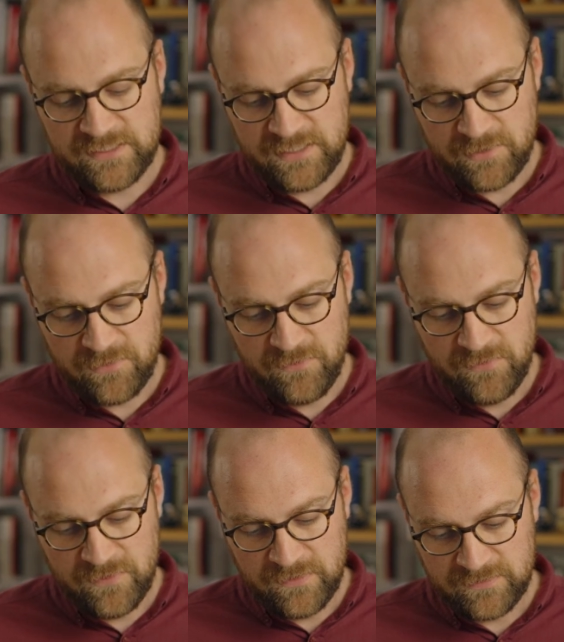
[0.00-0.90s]
to you
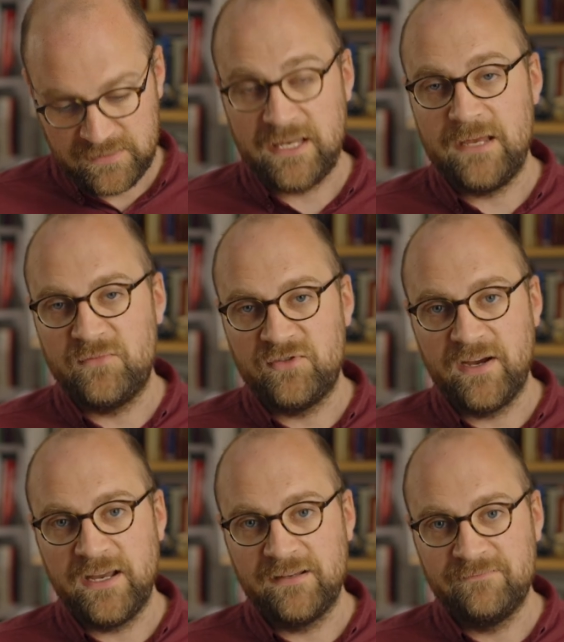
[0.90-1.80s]
to keep
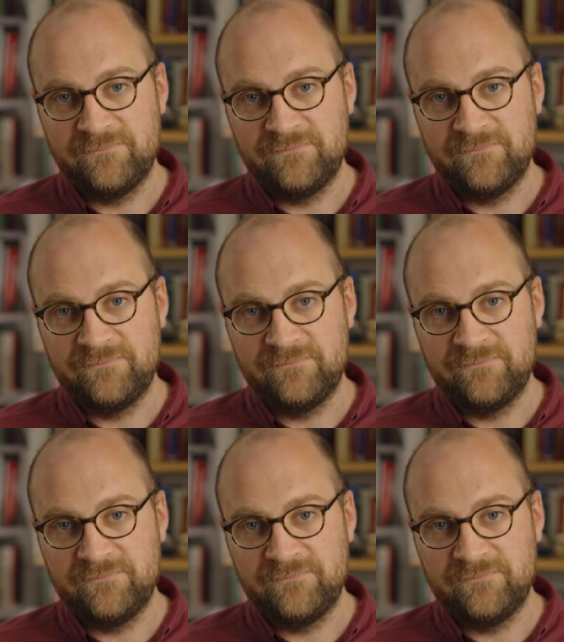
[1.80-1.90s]
trying."